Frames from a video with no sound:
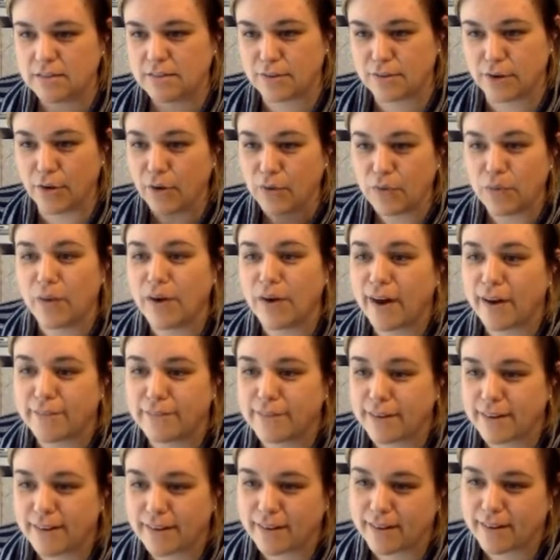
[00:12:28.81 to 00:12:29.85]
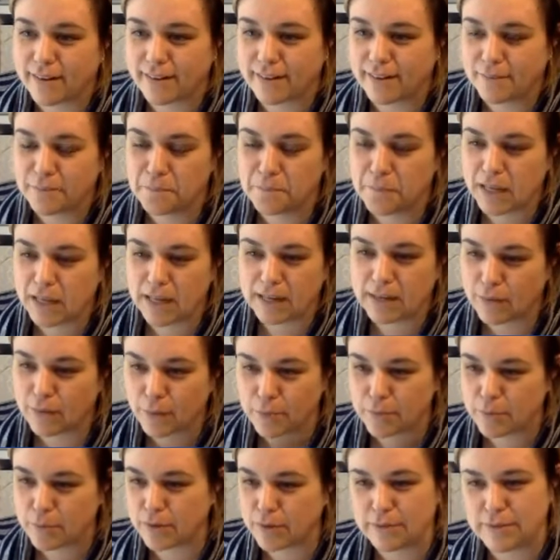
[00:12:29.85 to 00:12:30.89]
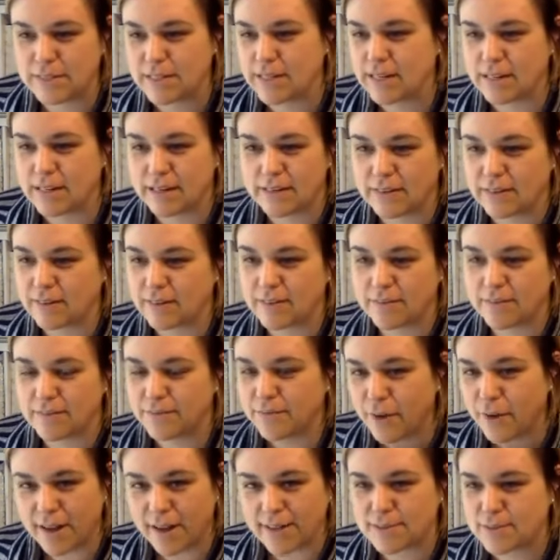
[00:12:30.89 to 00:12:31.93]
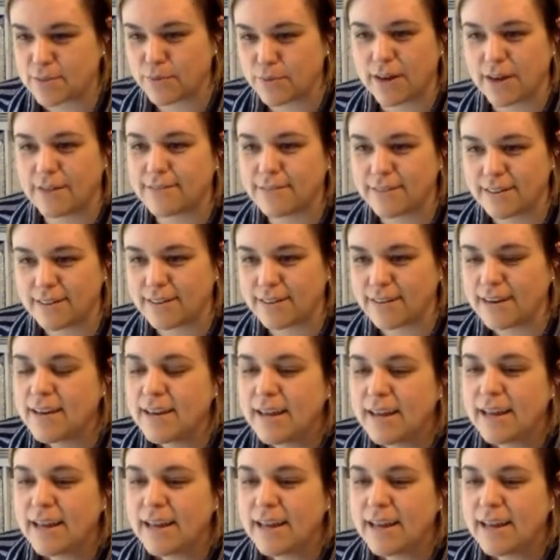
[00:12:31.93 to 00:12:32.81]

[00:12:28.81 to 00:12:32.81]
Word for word: throwing whatever meat or protein or rice or whatever